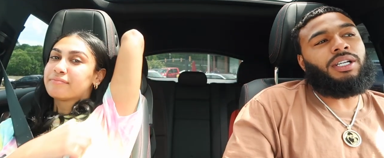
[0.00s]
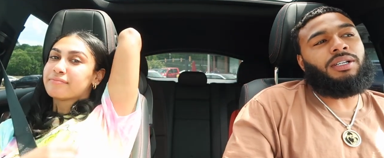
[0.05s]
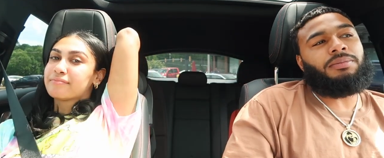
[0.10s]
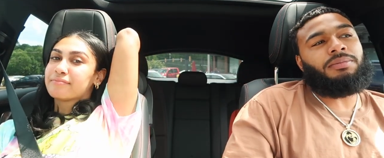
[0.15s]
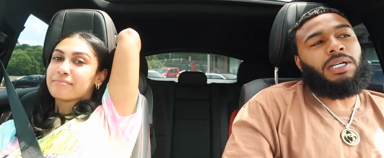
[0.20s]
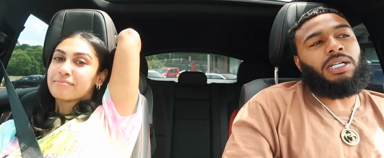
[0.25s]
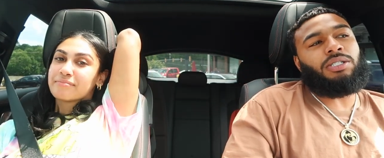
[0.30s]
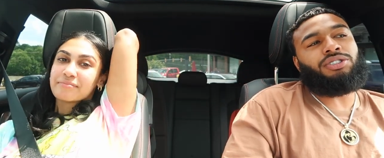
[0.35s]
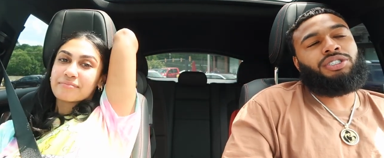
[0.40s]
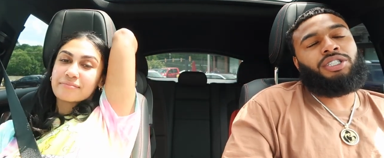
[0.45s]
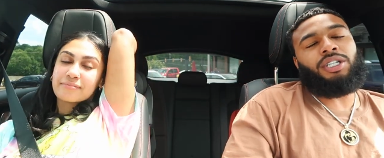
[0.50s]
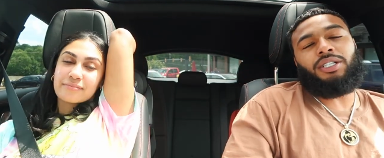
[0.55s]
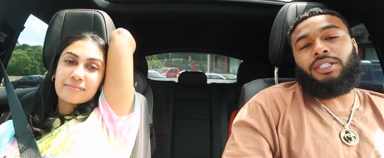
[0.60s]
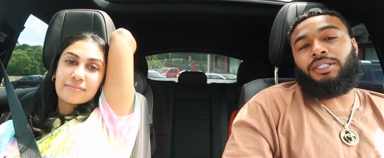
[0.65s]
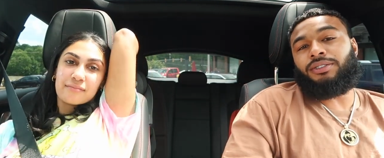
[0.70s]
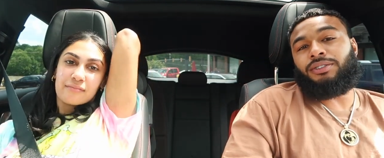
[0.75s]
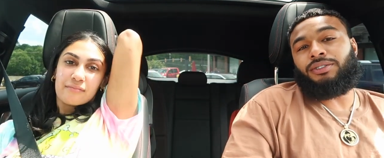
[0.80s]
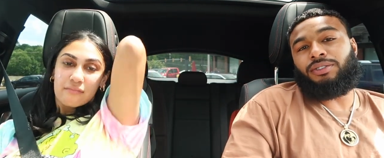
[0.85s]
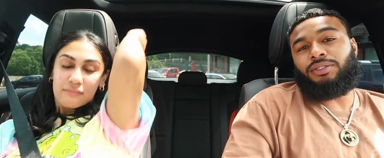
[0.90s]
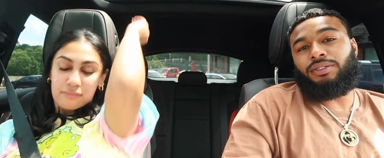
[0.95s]
Speaker 1: things about
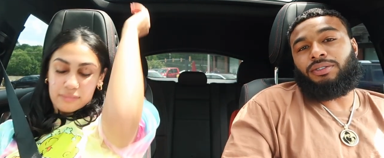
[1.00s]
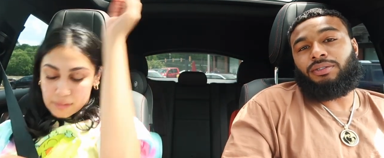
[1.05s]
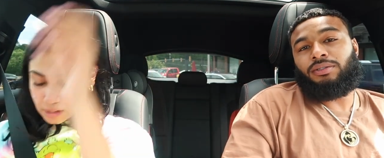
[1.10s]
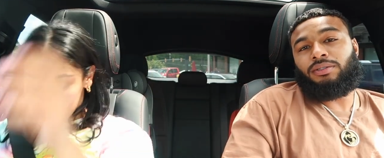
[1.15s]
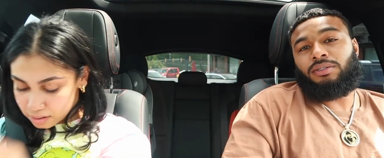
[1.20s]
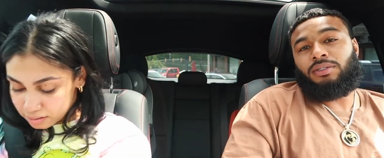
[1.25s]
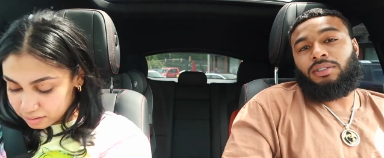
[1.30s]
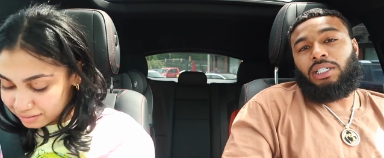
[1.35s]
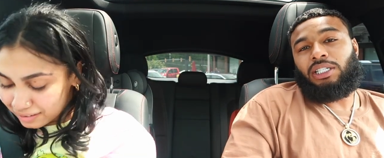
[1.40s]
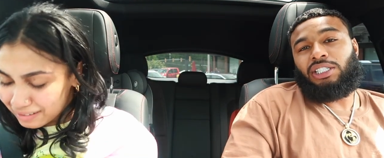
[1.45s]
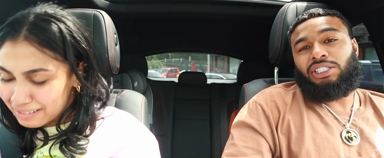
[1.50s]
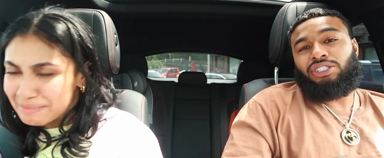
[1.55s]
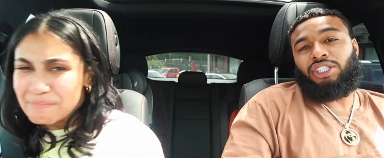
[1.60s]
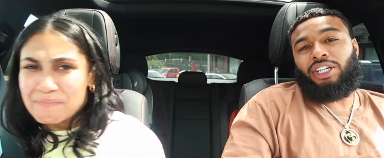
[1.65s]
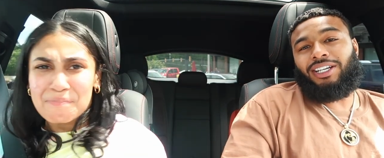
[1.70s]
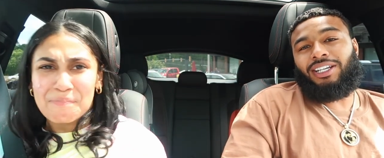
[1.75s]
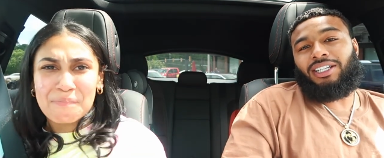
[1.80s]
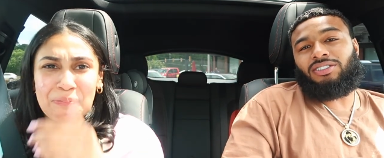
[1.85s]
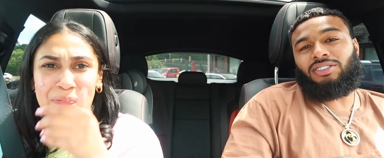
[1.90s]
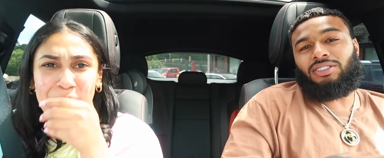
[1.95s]
chickens.
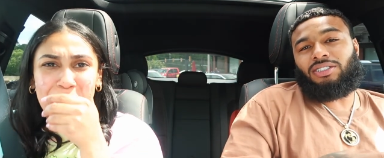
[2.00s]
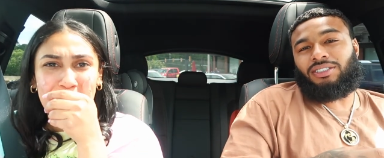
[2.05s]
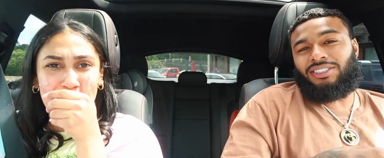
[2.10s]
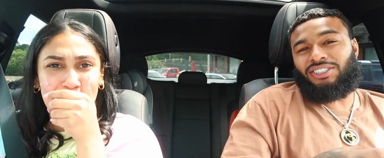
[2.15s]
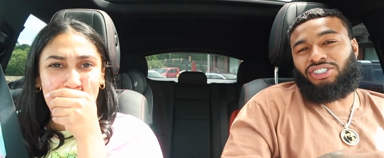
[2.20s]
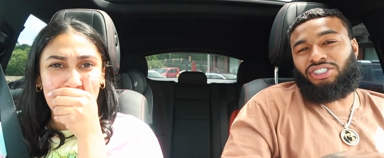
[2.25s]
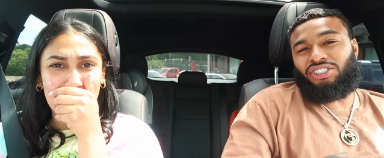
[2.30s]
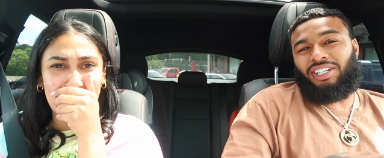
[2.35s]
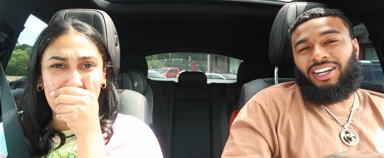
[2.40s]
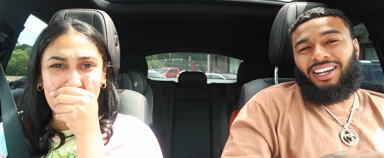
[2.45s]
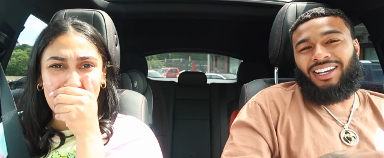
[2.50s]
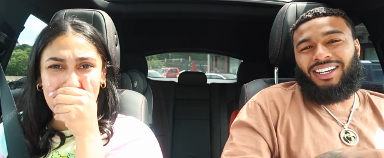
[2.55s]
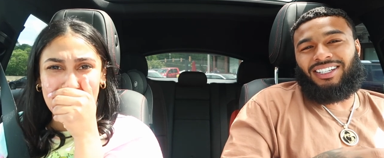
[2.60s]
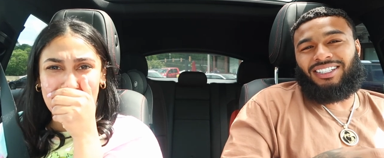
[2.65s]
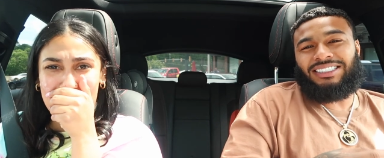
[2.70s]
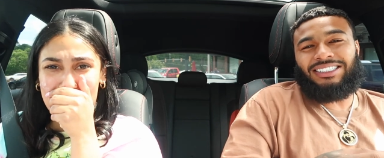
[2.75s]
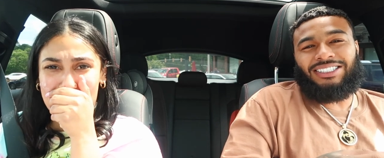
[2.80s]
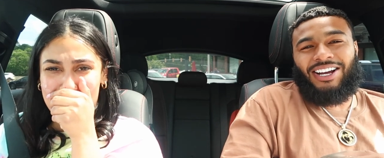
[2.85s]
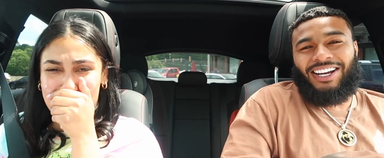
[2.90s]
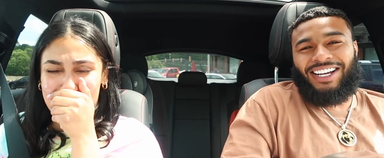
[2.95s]
Chickens
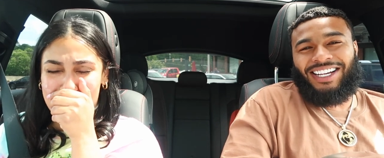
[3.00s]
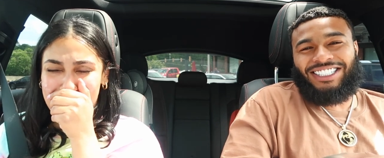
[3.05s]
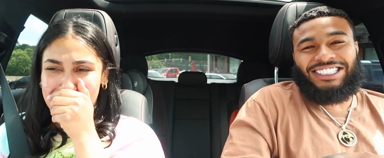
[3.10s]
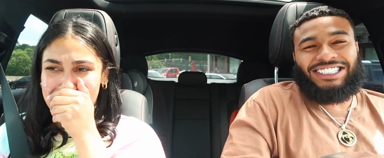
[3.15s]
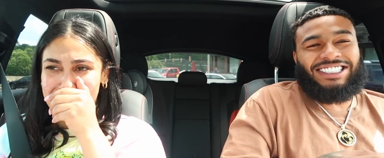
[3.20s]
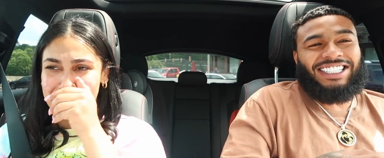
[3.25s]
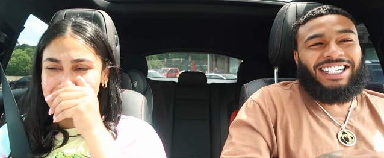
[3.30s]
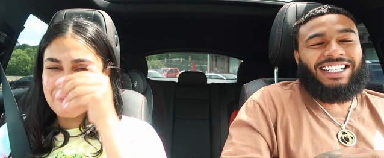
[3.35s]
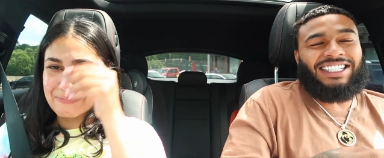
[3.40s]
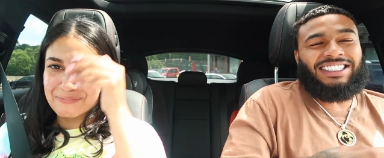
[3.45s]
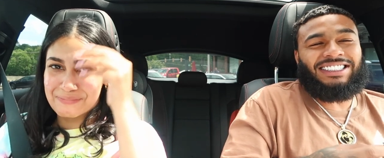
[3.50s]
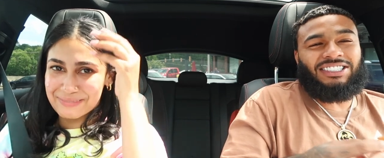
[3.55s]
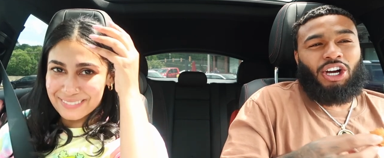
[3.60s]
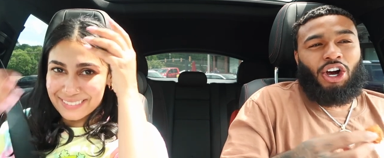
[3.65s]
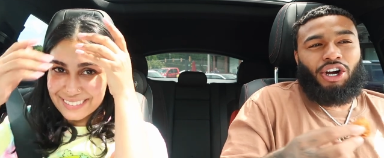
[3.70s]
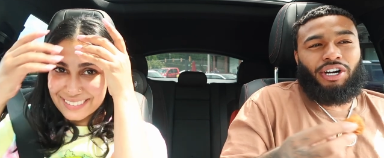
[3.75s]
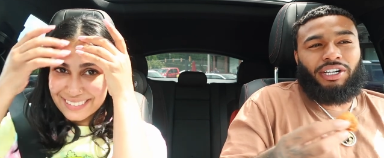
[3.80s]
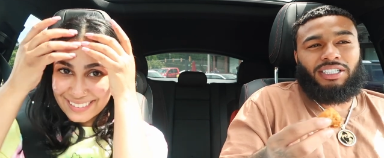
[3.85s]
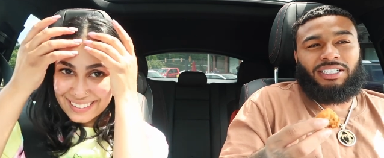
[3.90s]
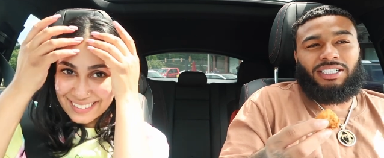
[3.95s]
chickens chickens
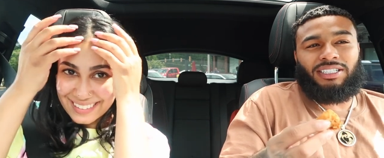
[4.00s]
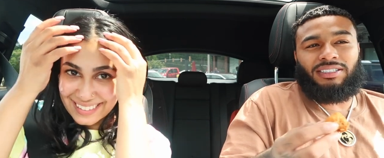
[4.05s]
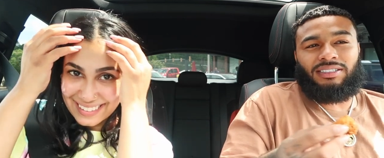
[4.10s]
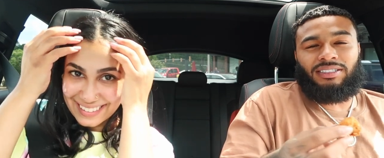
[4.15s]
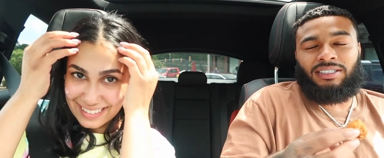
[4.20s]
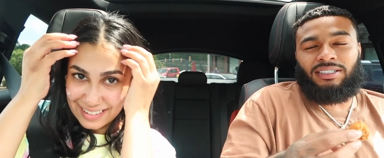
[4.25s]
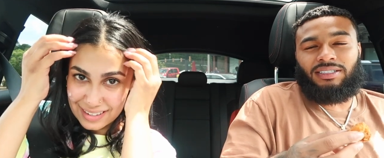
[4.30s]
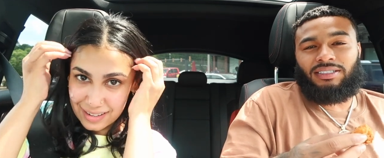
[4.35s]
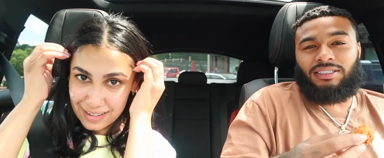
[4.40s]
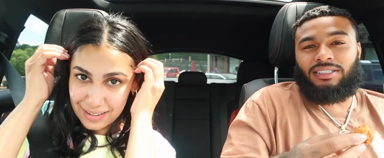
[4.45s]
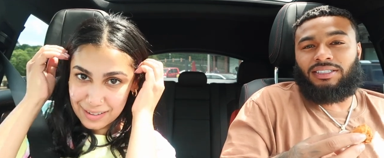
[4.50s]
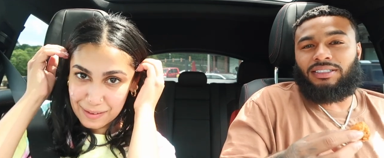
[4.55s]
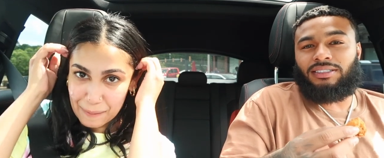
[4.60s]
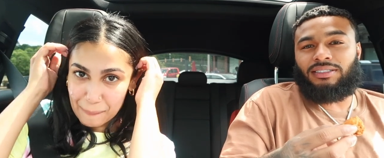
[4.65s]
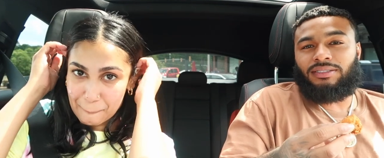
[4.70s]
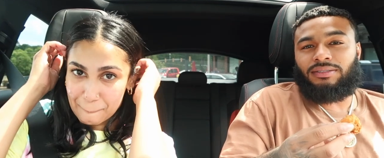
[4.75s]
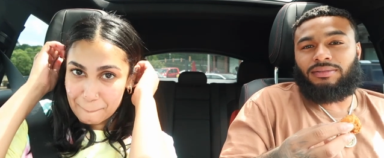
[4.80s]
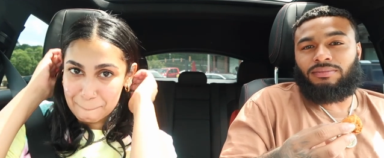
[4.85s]
aren't consistent.